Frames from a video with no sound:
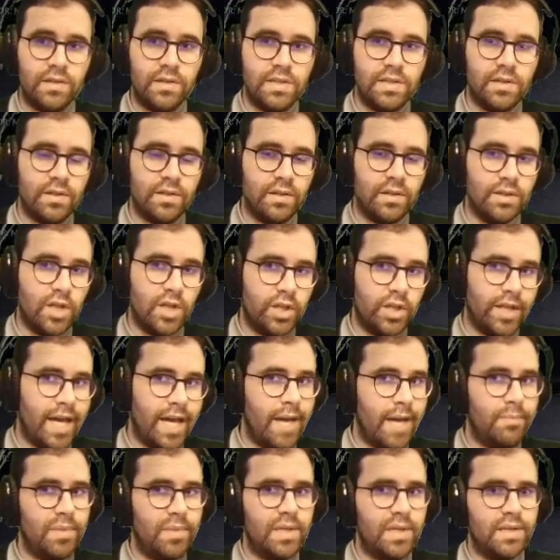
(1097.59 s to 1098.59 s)
still not
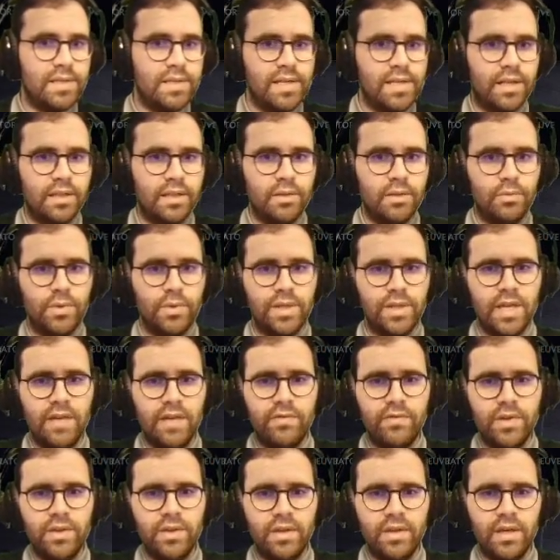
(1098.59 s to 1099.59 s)
happy exactly with
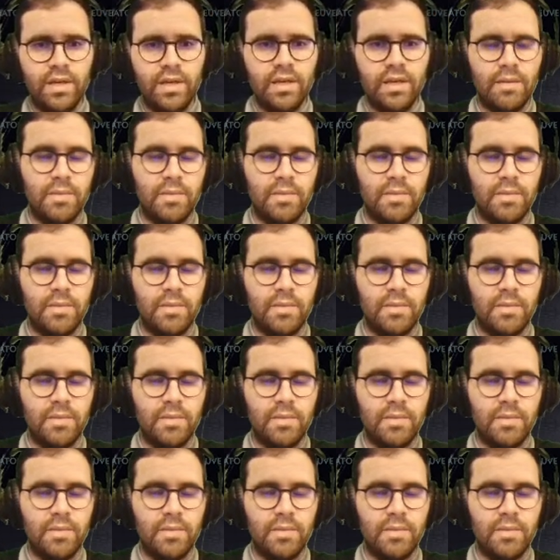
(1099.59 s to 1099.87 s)
everything.